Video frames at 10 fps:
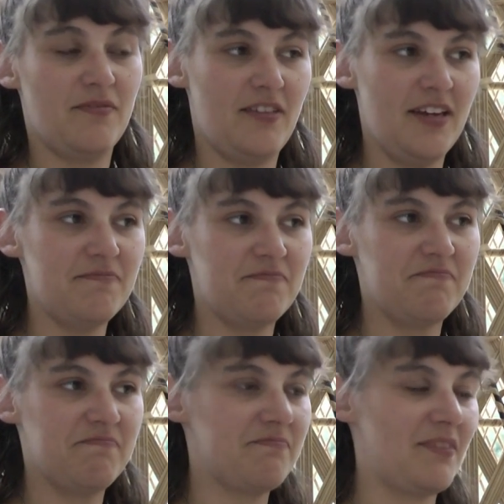
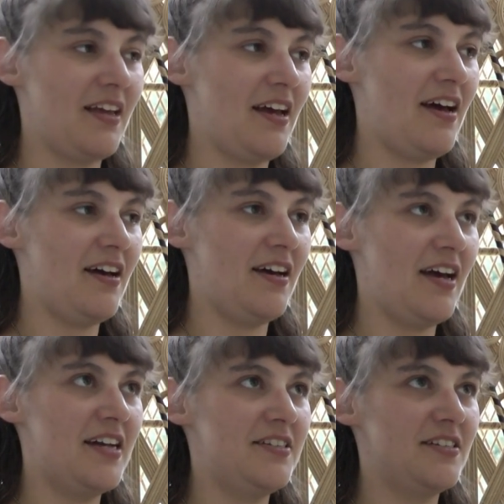thing.
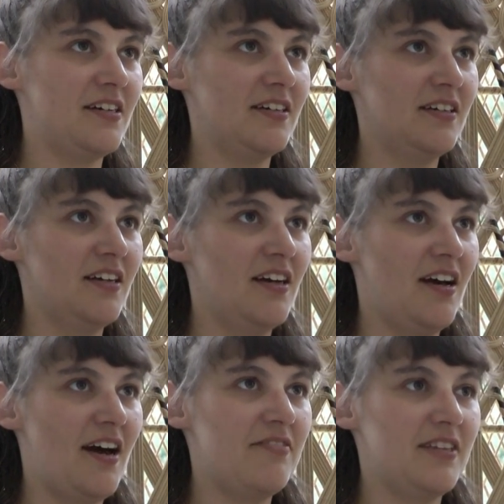
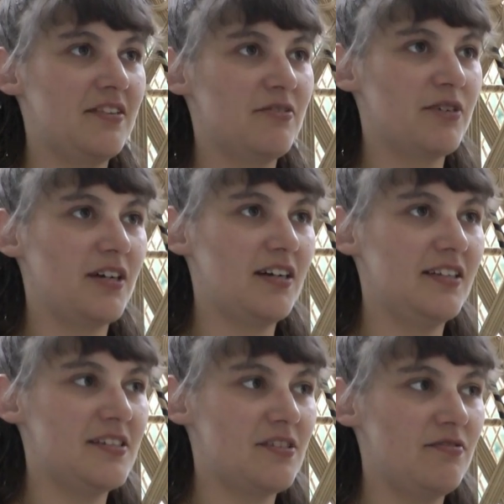I think that
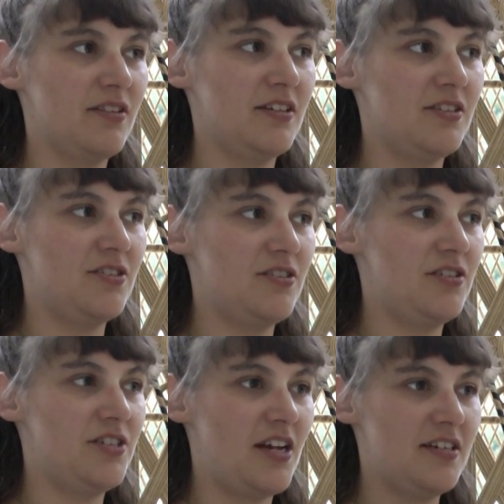regardless of the
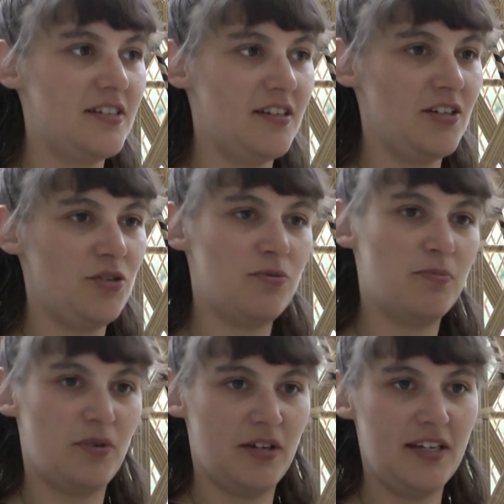gender that you were
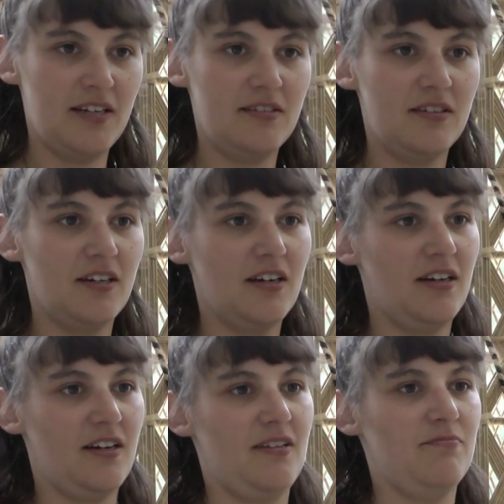born in,
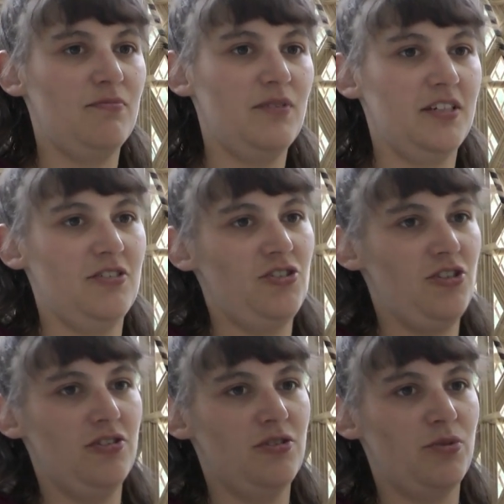one can
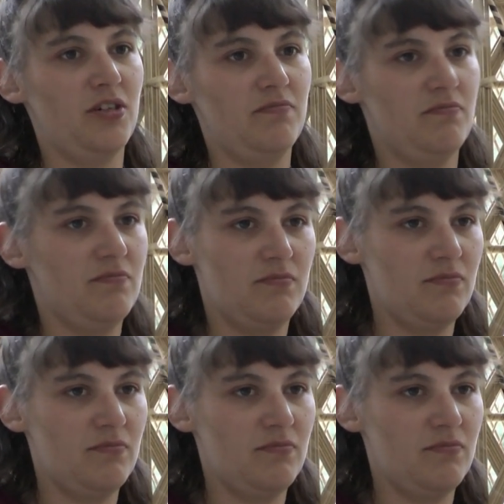choose what,